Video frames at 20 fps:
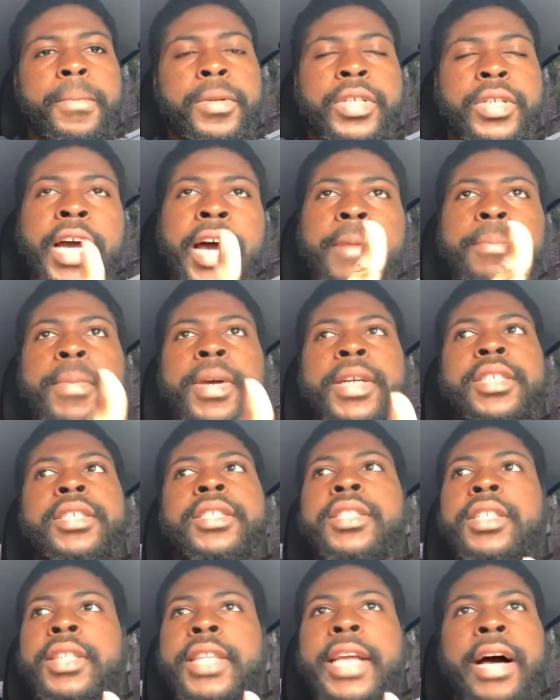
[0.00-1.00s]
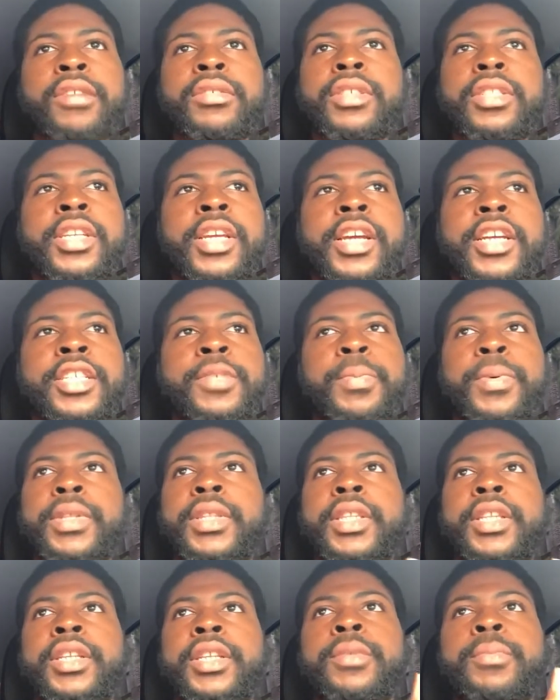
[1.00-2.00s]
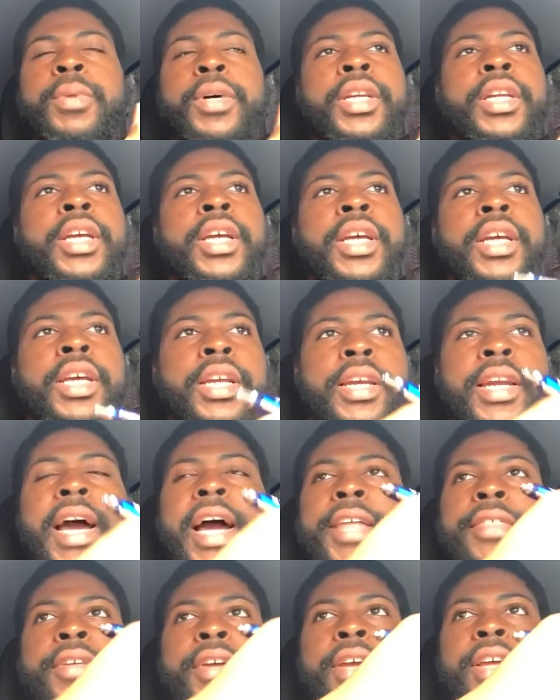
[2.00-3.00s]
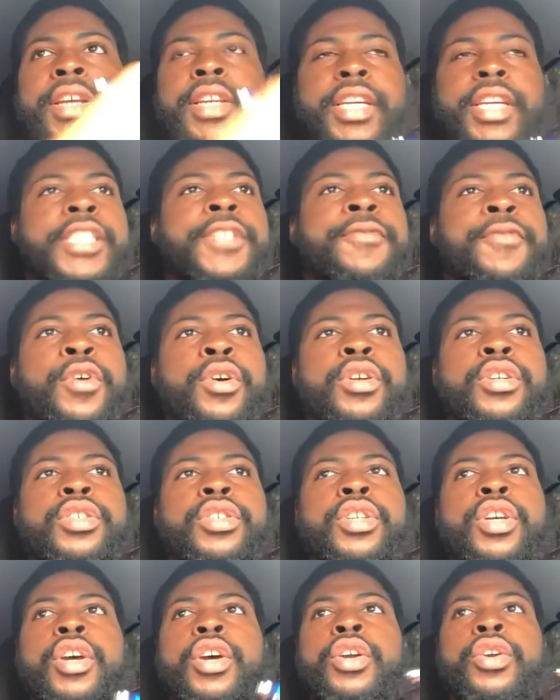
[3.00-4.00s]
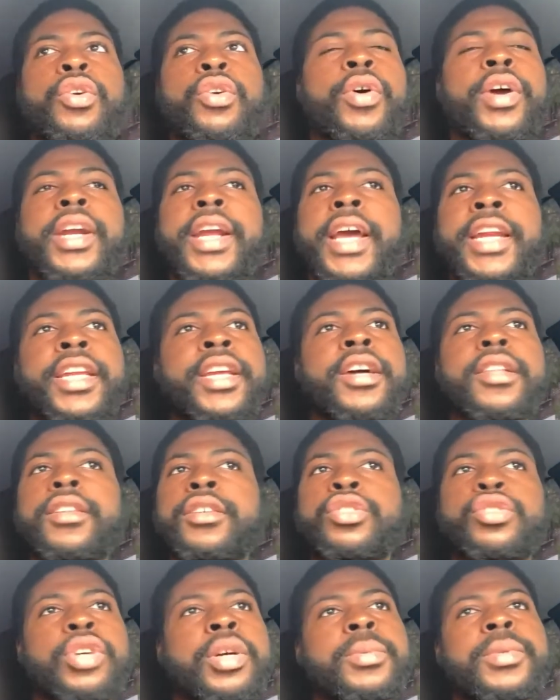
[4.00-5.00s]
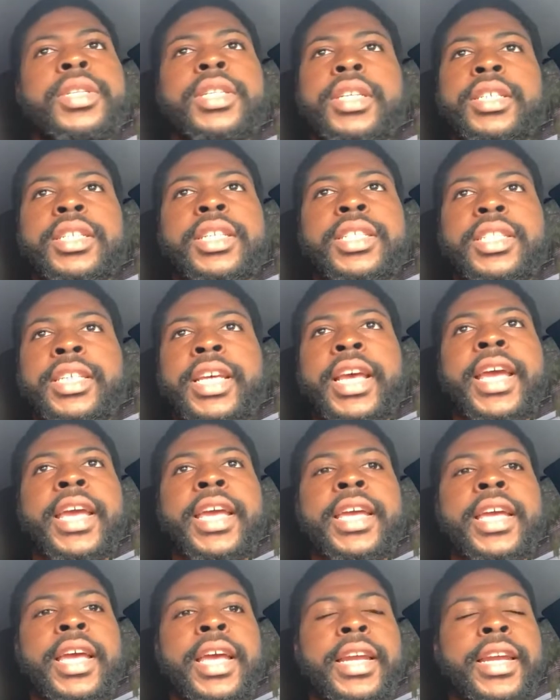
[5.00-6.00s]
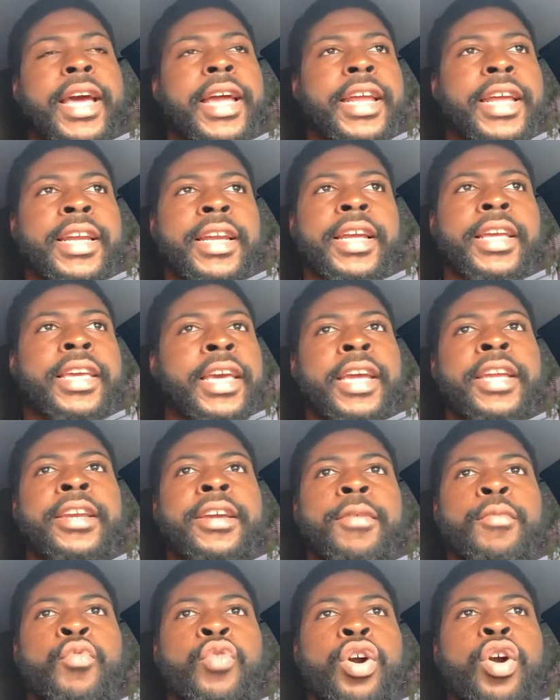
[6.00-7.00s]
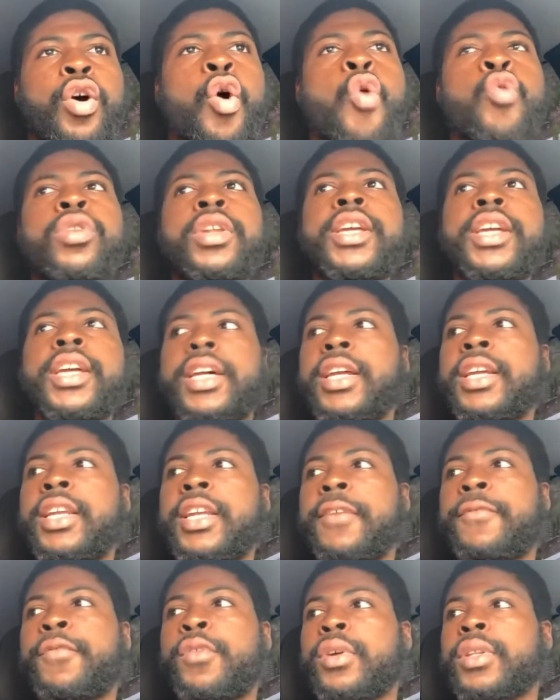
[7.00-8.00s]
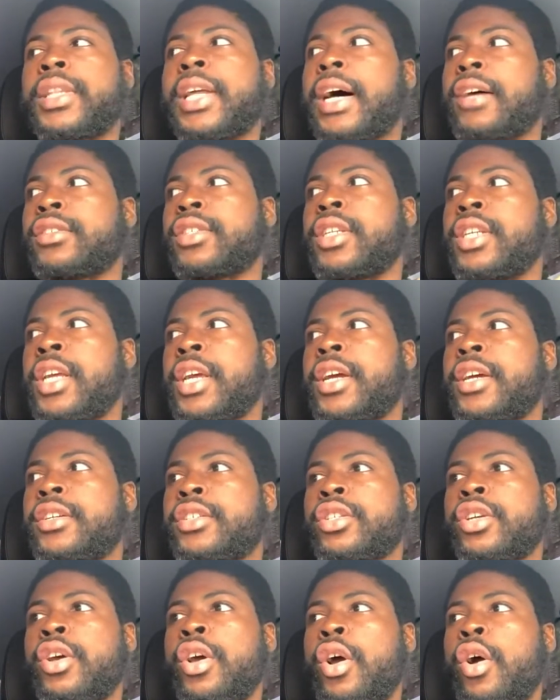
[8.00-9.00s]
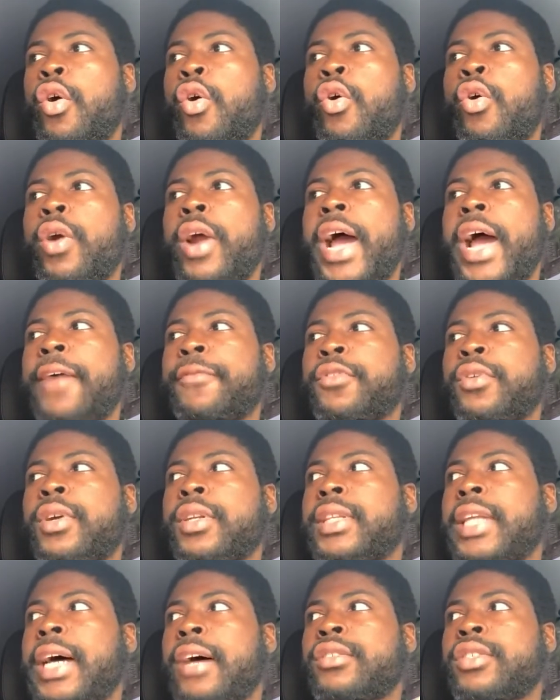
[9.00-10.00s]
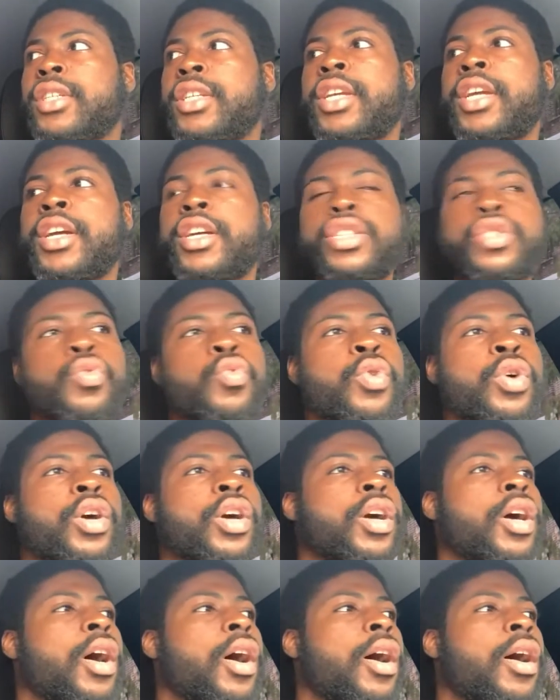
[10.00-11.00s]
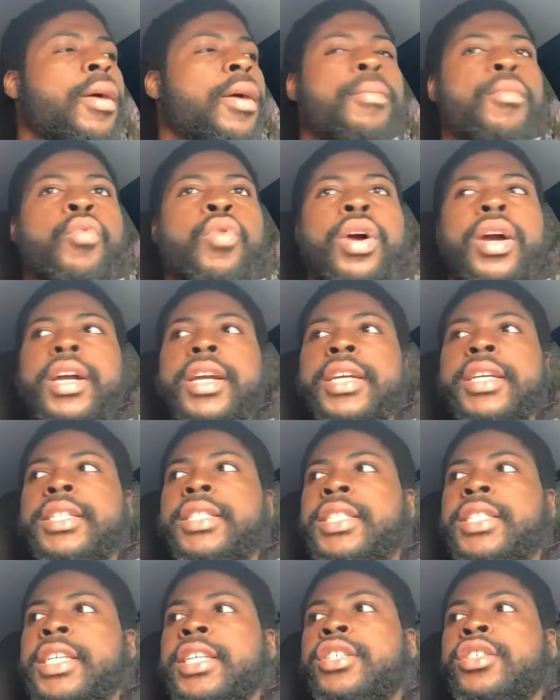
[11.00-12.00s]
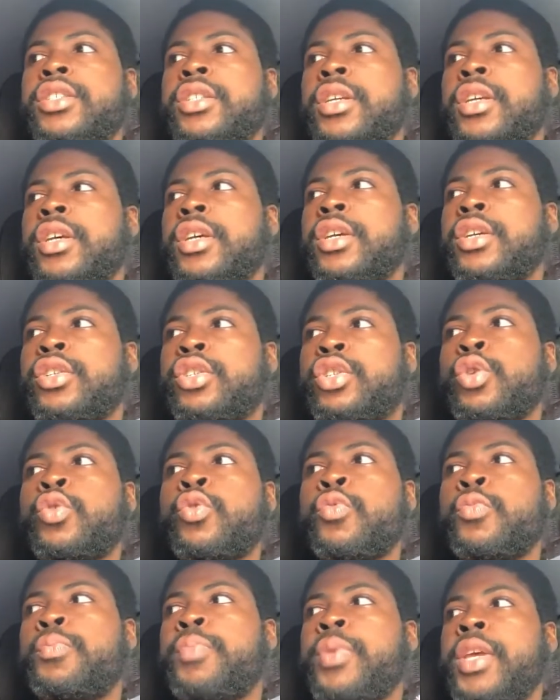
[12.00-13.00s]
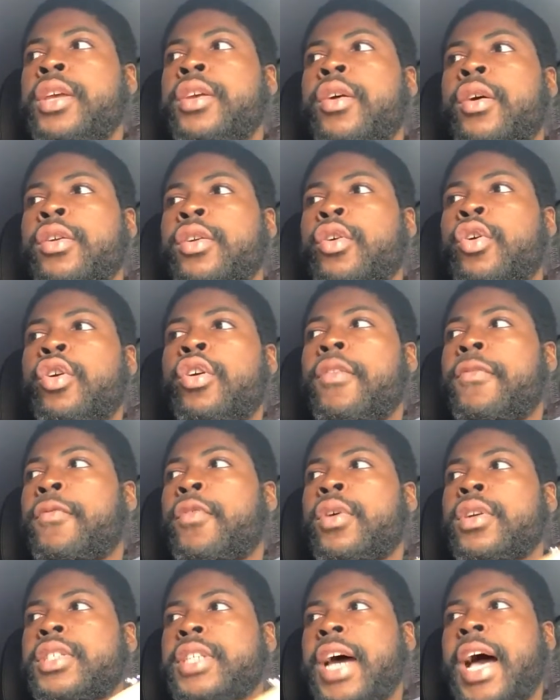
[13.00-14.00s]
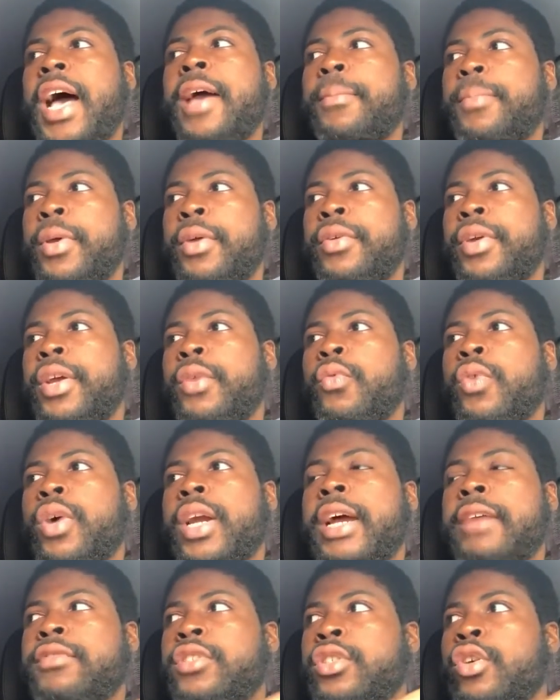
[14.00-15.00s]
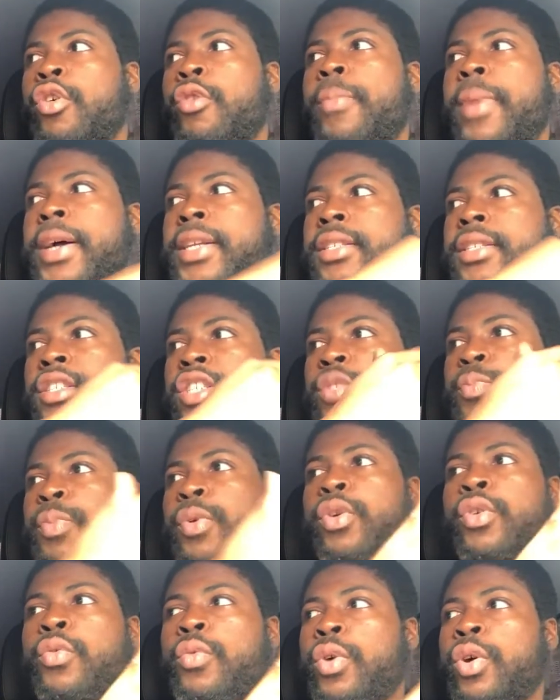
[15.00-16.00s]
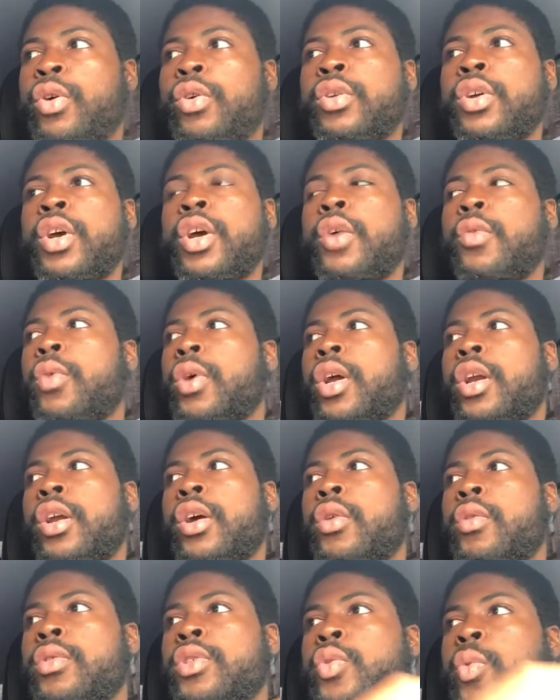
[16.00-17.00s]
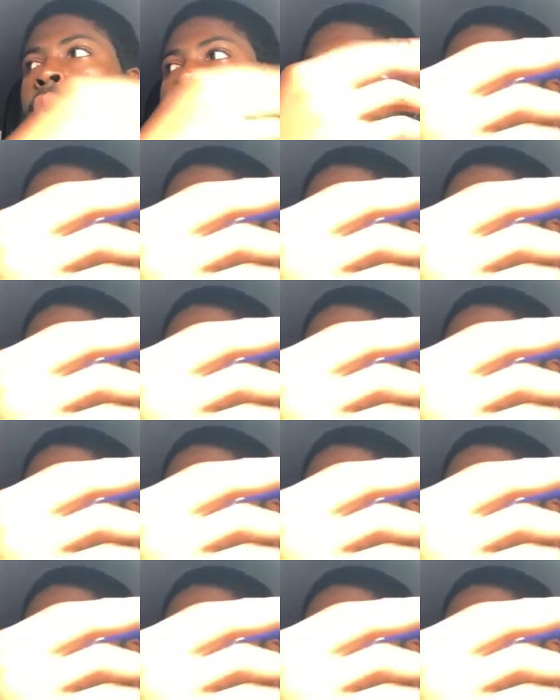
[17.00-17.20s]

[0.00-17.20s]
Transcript: john mentions a thousand years but but neither in this verse nor in any other scripture does it say that in the kingdom we're only going to live for a thousand years or after a thousand years, we're um, we're gonna cease to be on the earth for a time period. We're gonna have to go back to the spirit world. We're gonna go into a